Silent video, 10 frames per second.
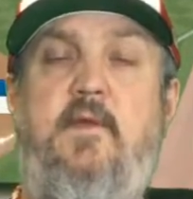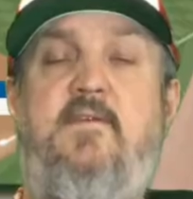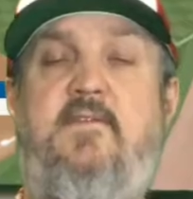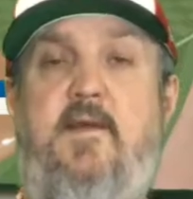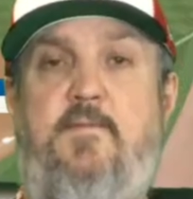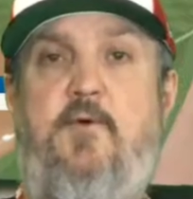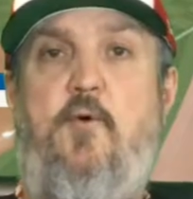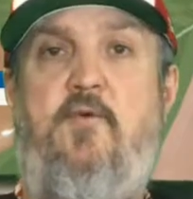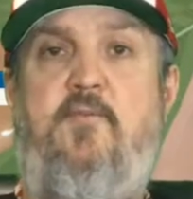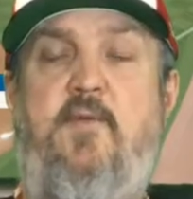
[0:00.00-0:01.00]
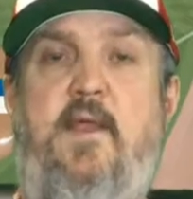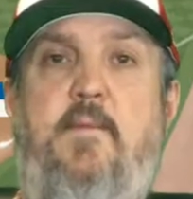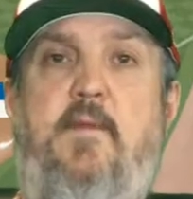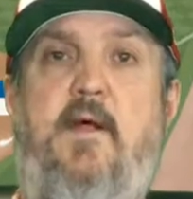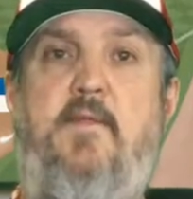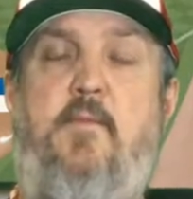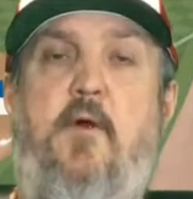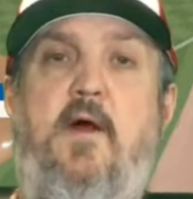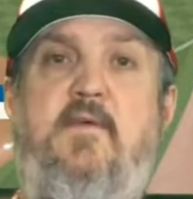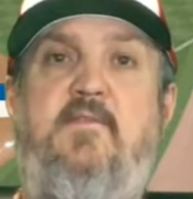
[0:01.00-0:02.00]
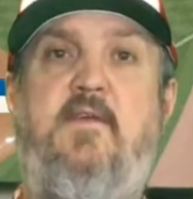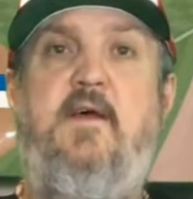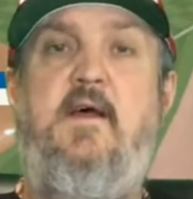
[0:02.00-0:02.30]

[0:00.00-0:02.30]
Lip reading: except of course when they play the Braves.